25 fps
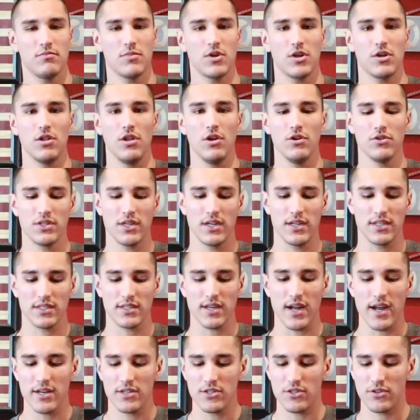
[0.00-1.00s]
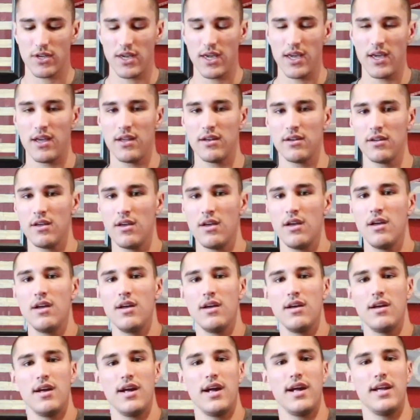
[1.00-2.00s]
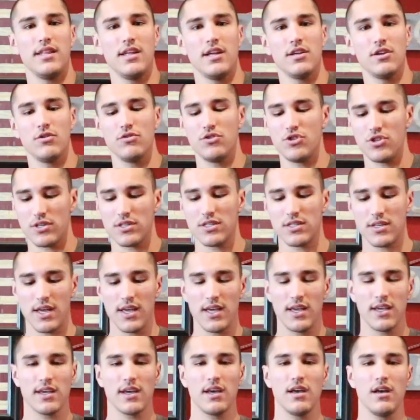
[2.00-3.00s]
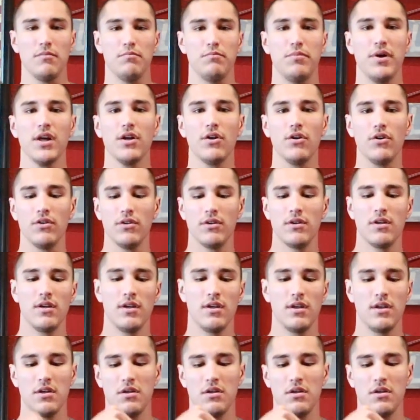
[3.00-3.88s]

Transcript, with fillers: close it as tight as you can, and then you just take a belt